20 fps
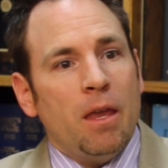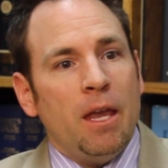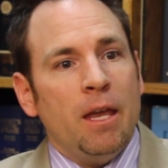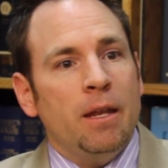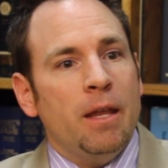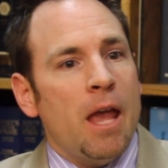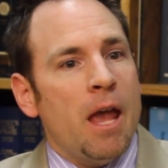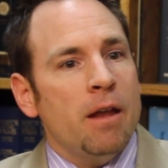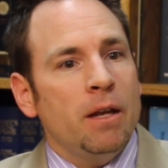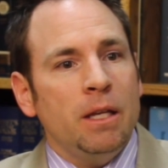
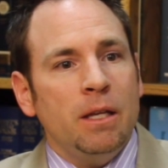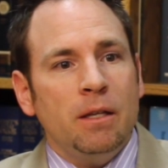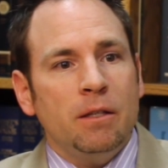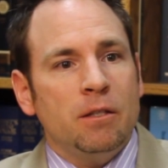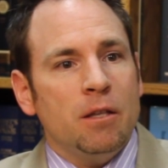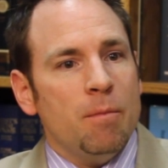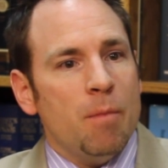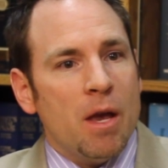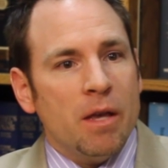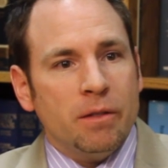In any
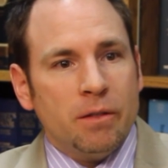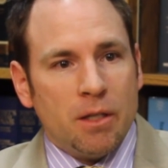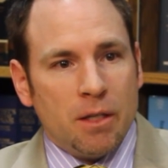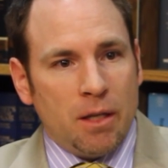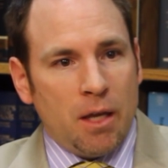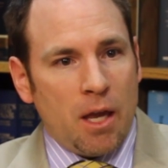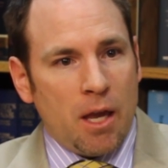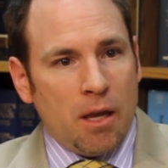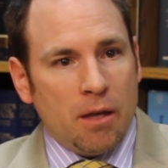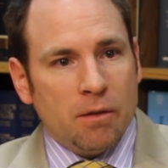
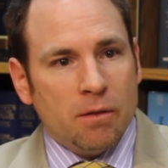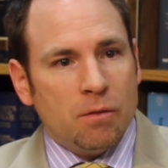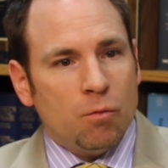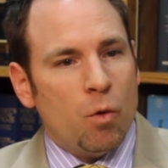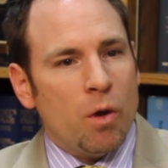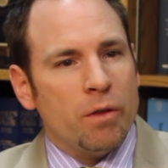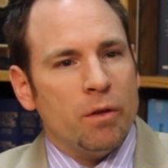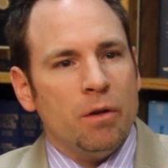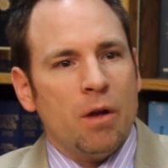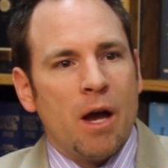domestic case,
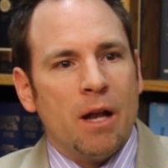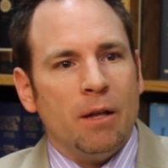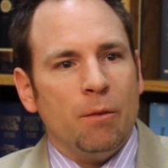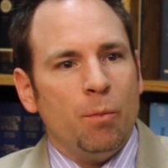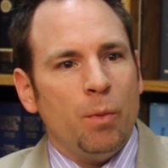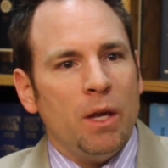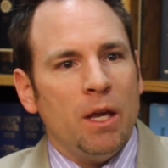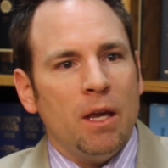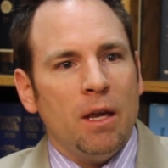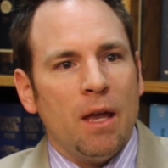whether or not
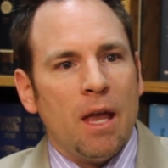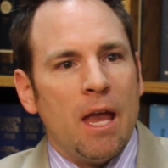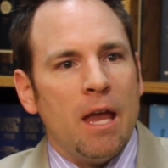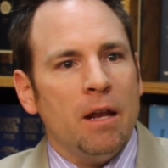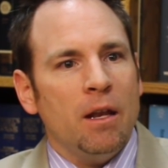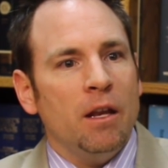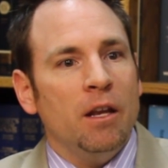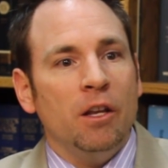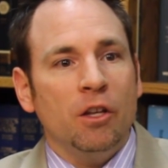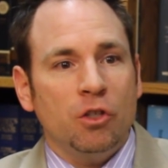it be
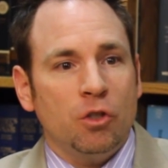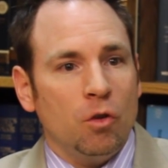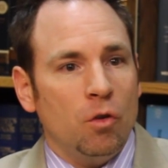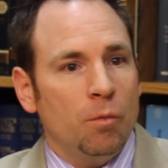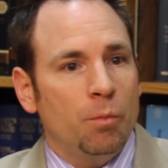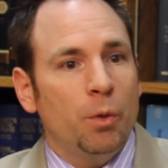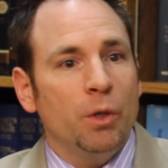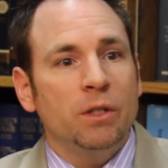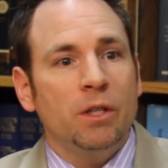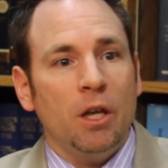an
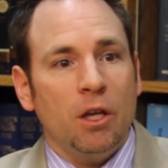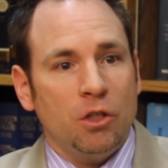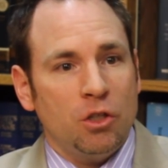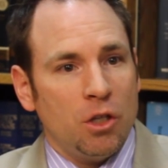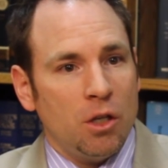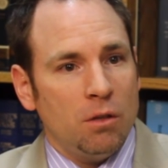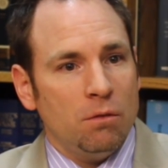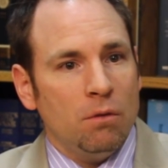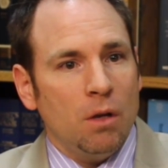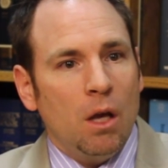initial
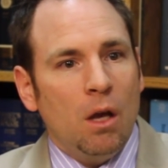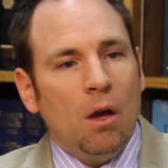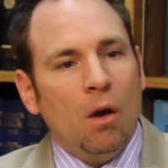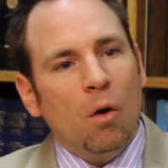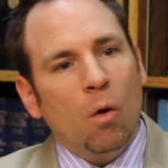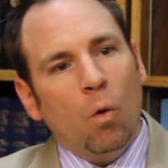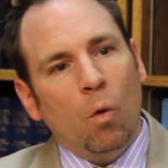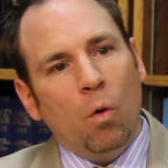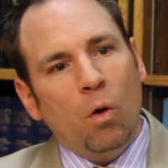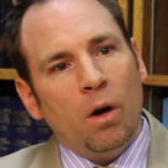petition
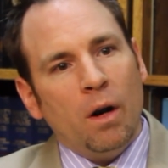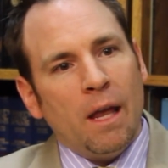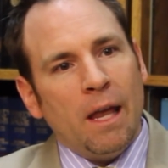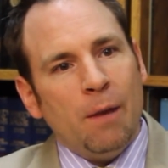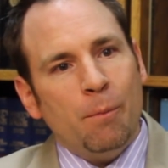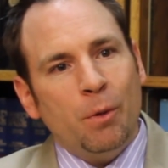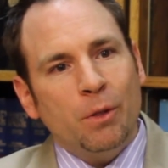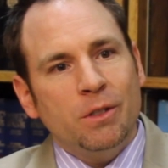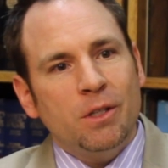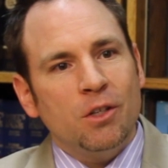or
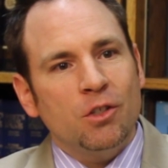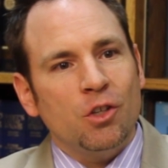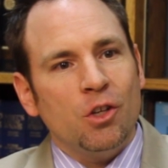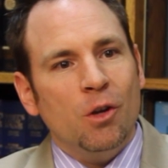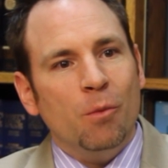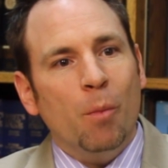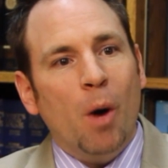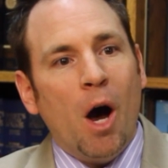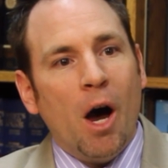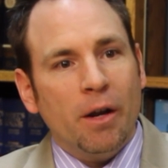a petition
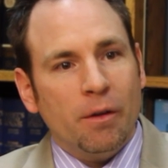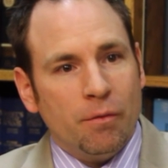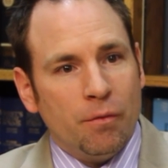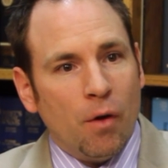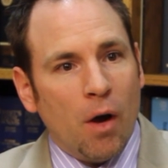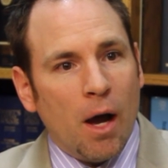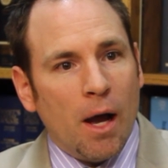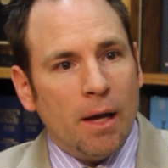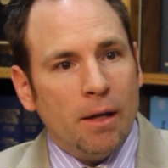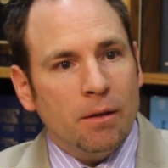to
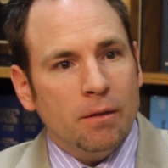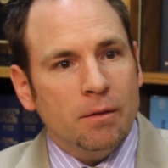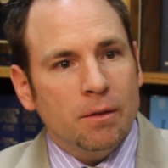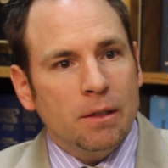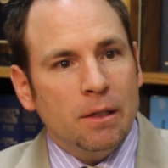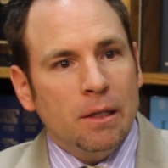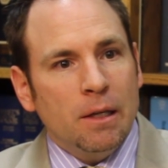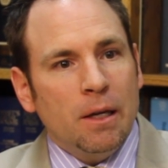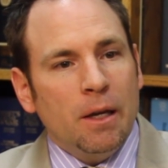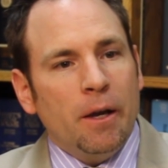modify,
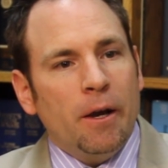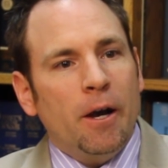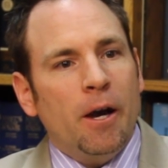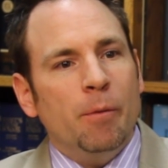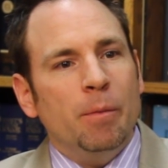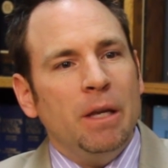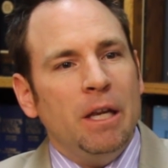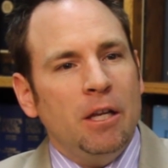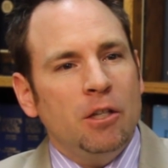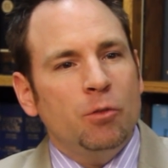
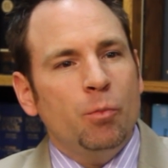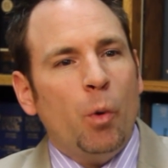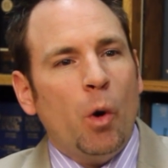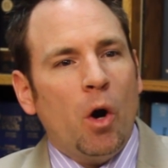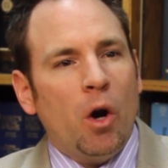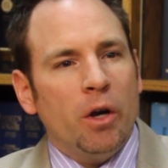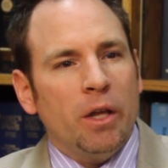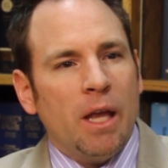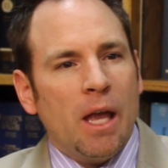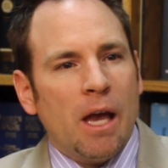um, each
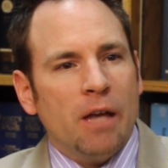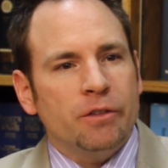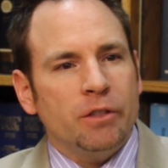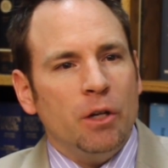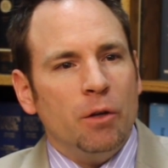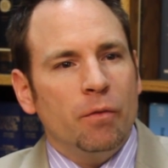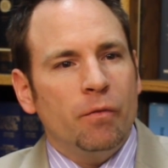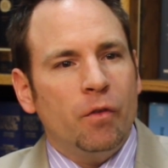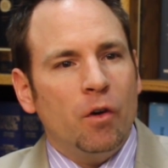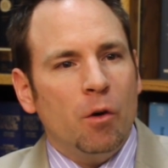party has
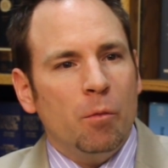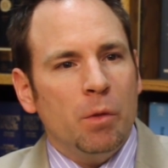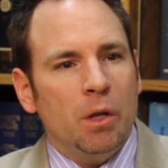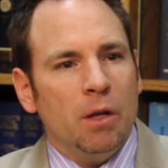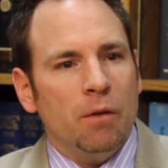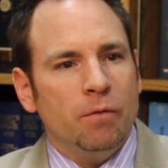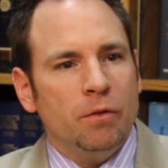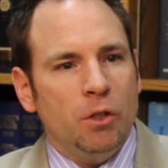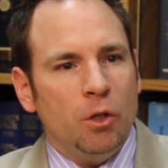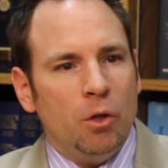an
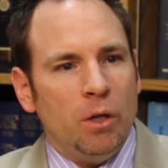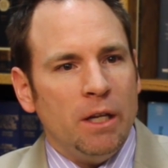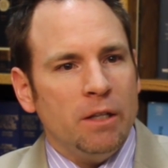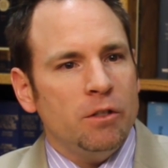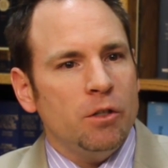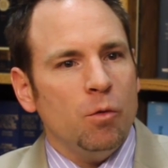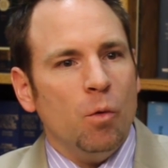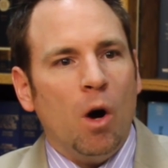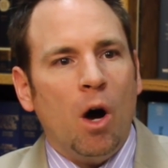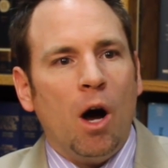affirmative duty
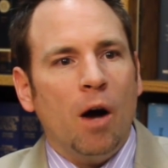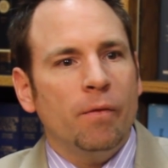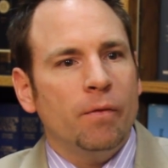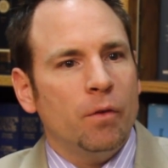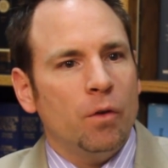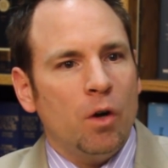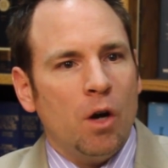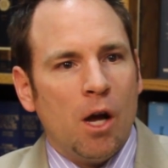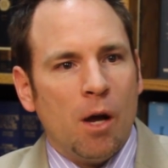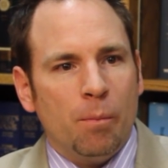to
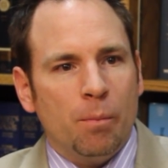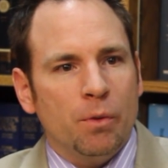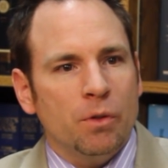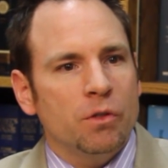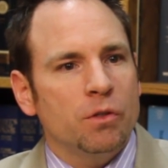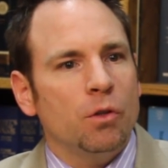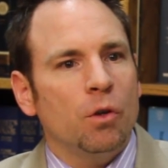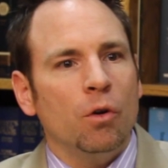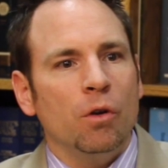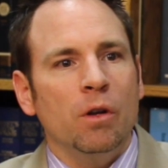offer up
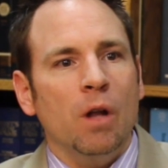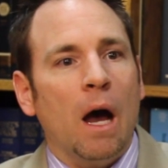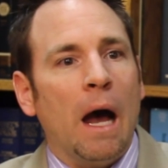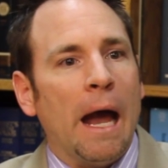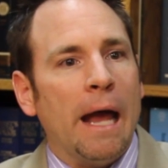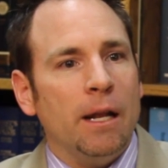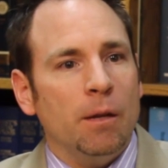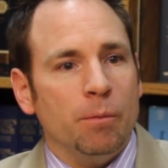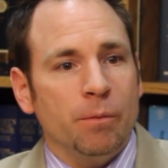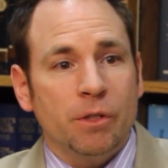certain
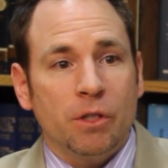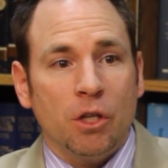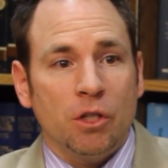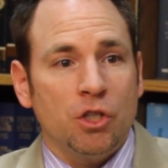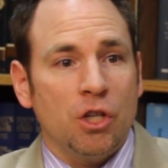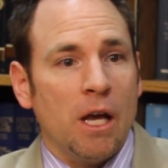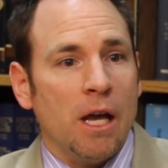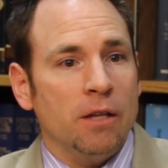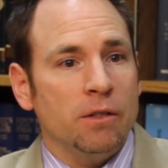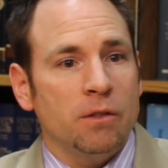items,
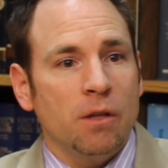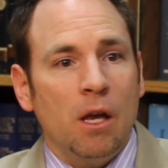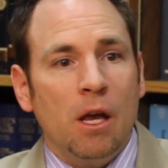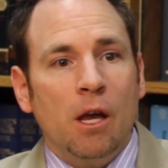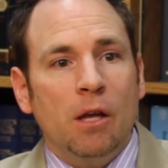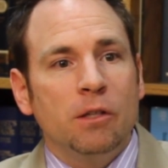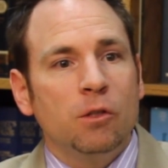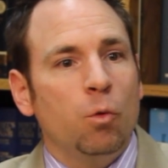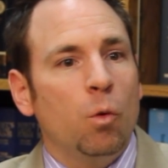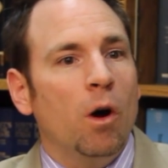such as
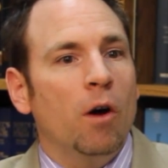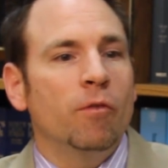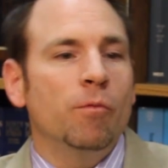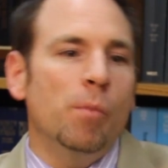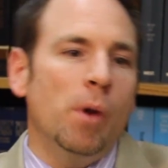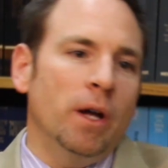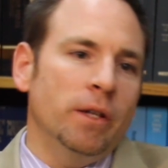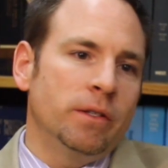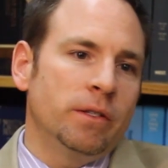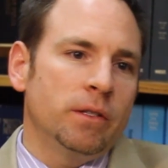12
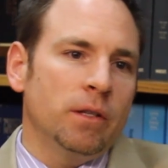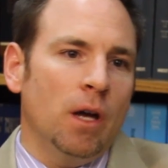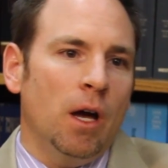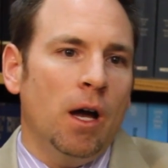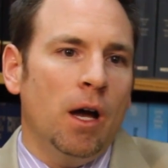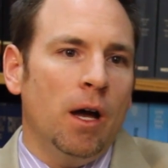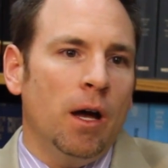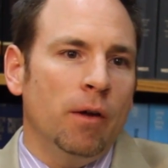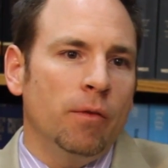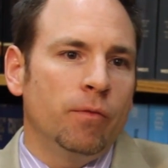months
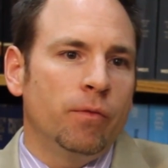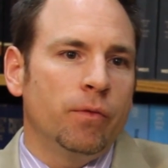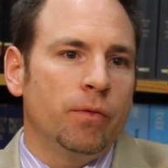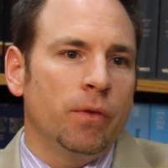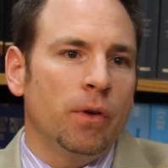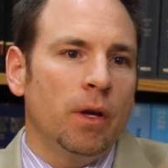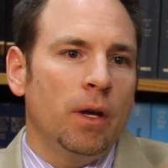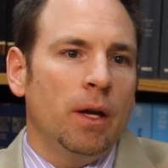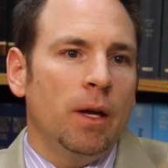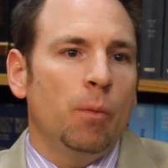of
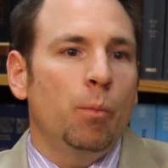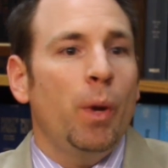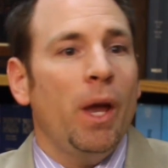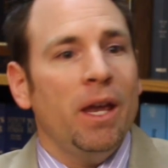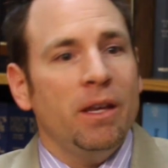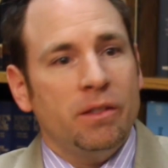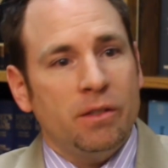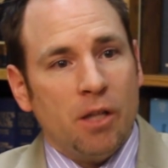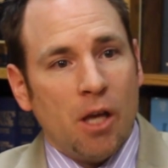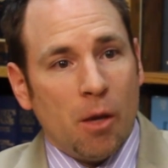
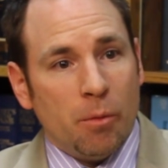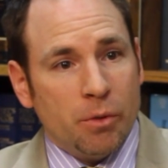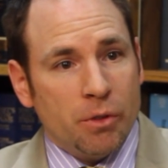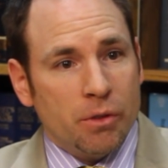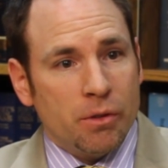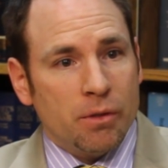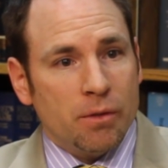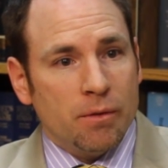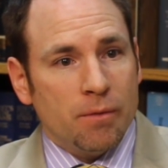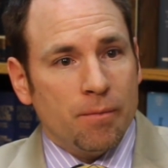pay
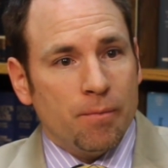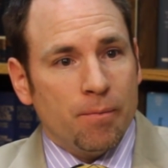stubs